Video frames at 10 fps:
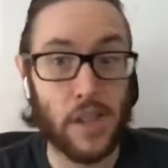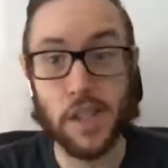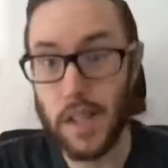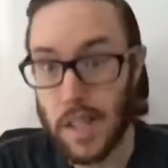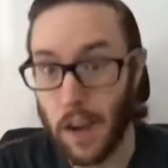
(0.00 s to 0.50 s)

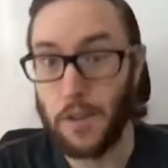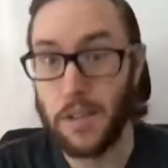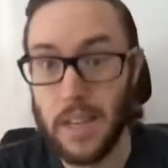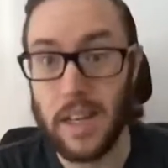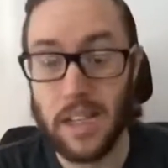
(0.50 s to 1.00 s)
fiction and now
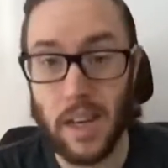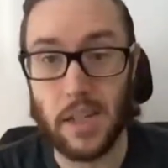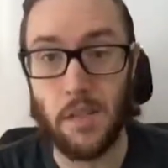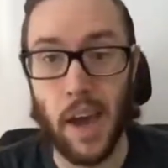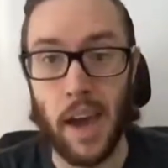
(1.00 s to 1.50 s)
is today
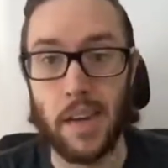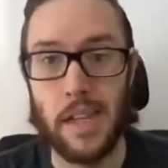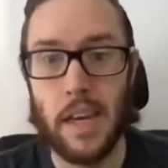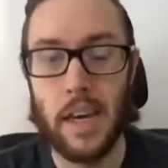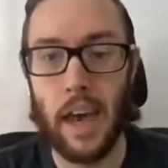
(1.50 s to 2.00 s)
science fact.
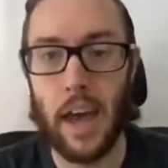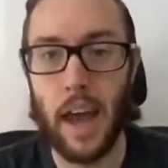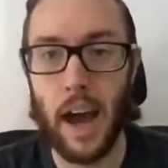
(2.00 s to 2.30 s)
Well, I